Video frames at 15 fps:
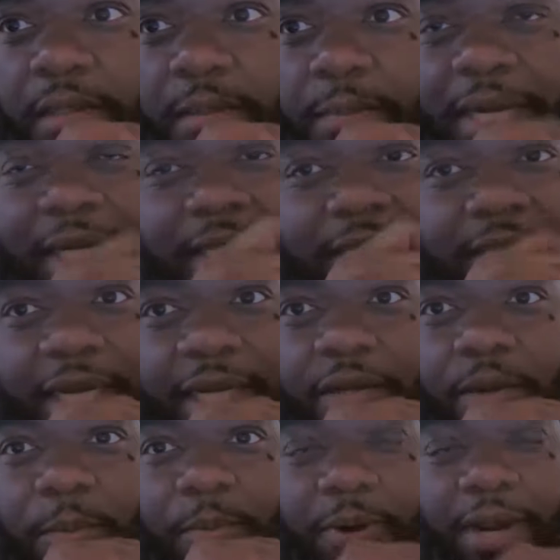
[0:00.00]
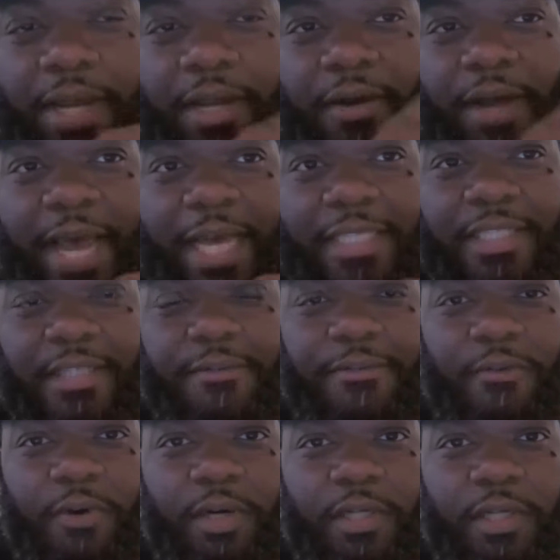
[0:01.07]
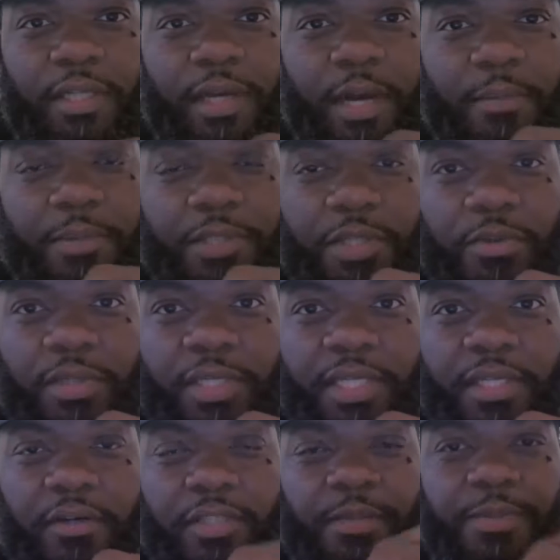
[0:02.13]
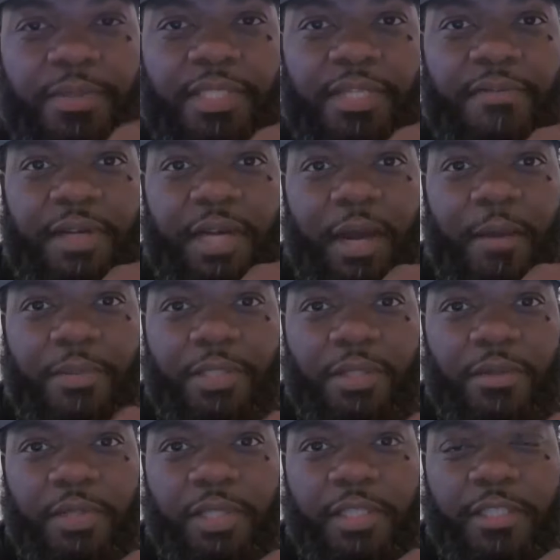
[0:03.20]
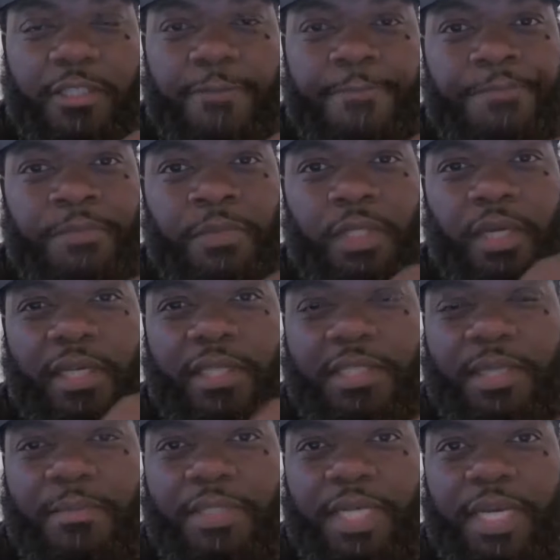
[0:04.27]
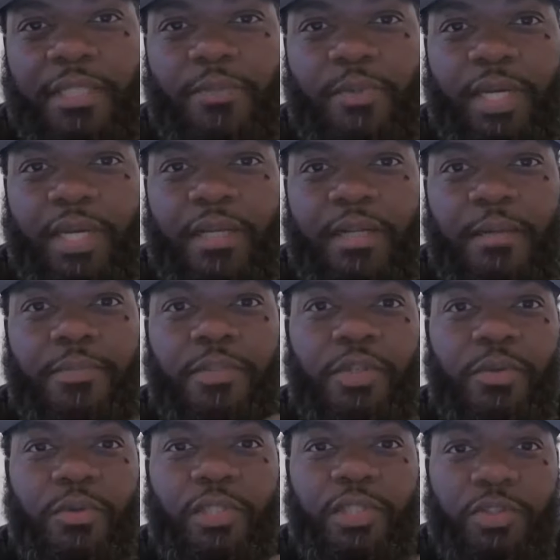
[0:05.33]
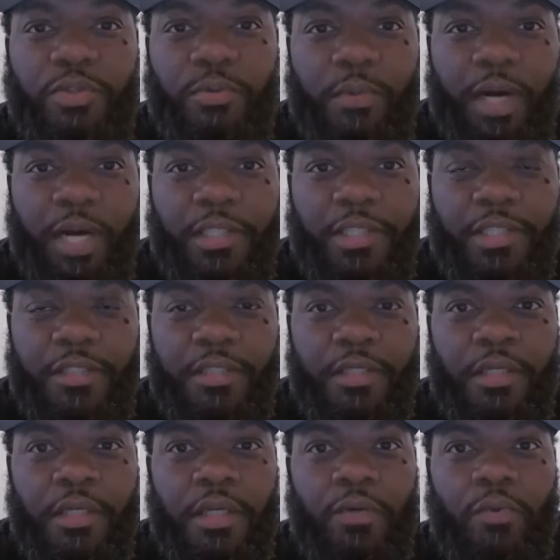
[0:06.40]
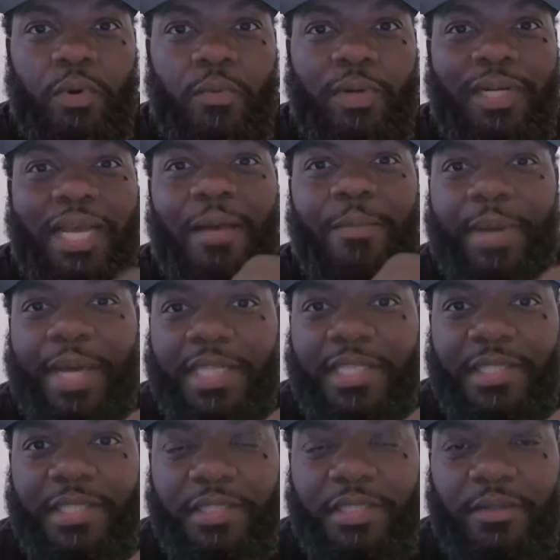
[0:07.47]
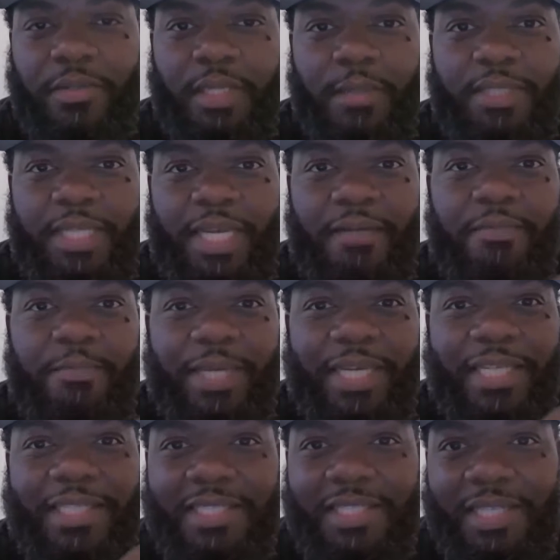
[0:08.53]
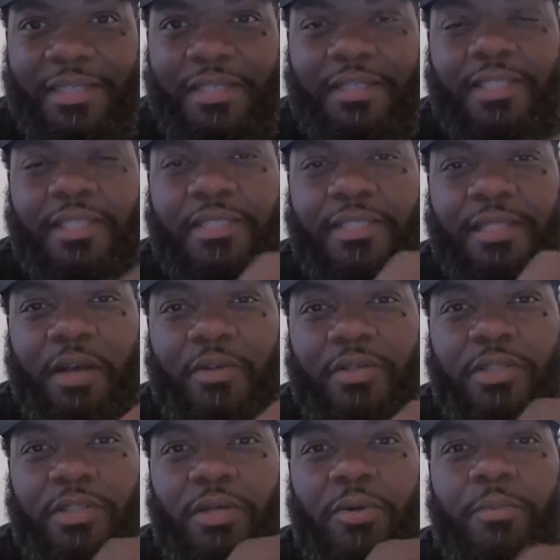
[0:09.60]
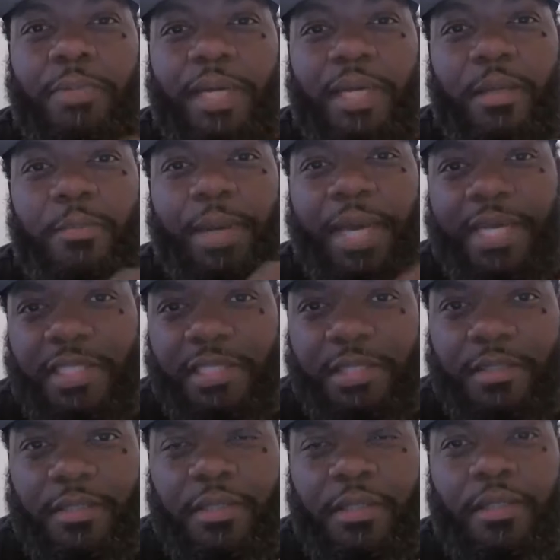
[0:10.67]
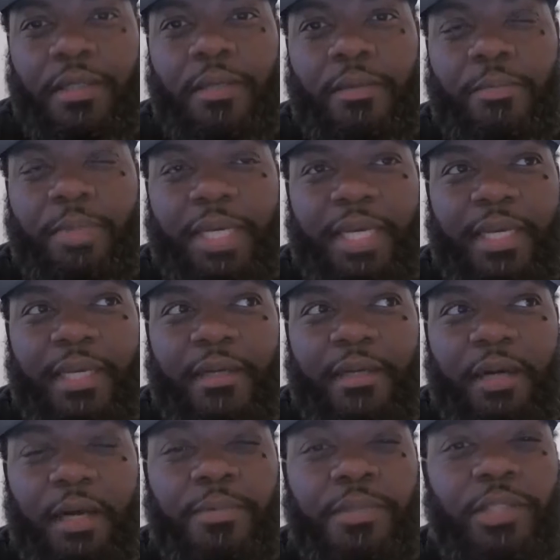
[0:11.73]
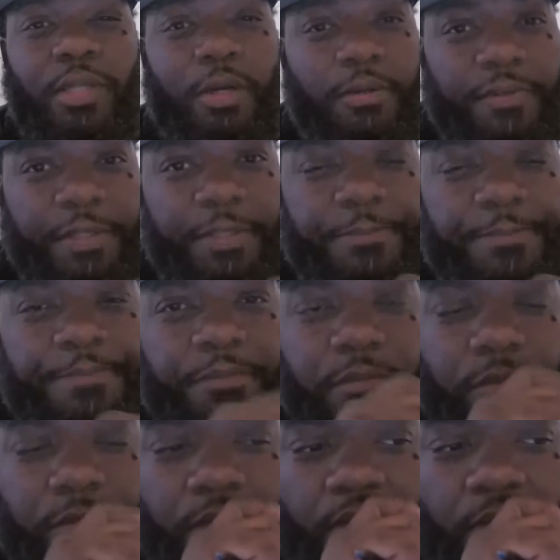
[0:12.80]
either meditating or praying or asking for another opportunity or specific opportunities. And sometimes we end up doing too much when we're not patient. So sometimes being still is also being patient, being observant,